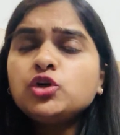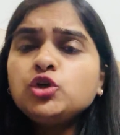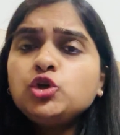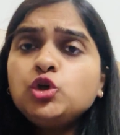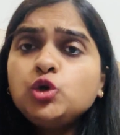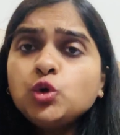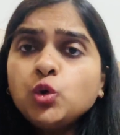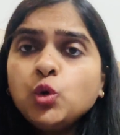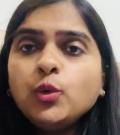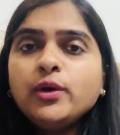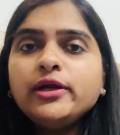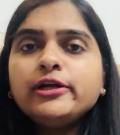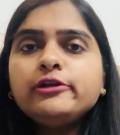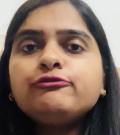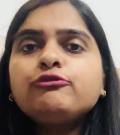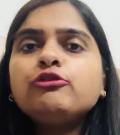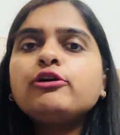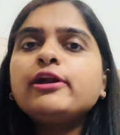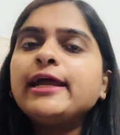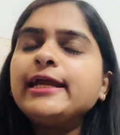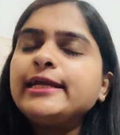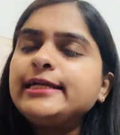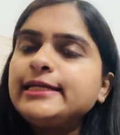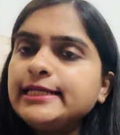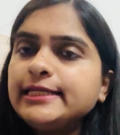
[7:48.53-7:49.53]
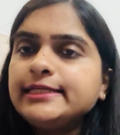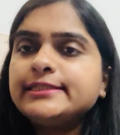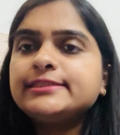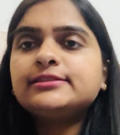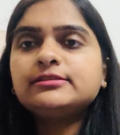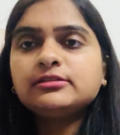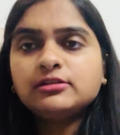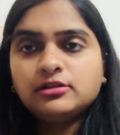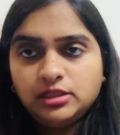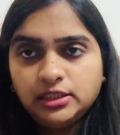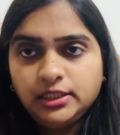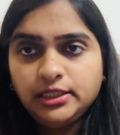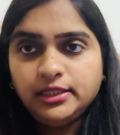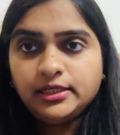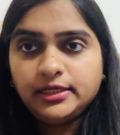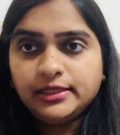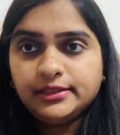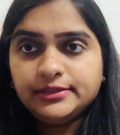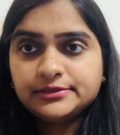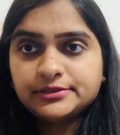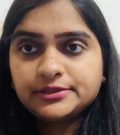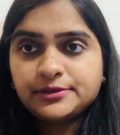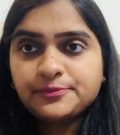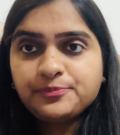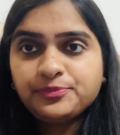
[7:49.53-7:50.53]
Do it for at least 30
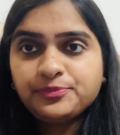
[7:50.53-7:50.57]
days.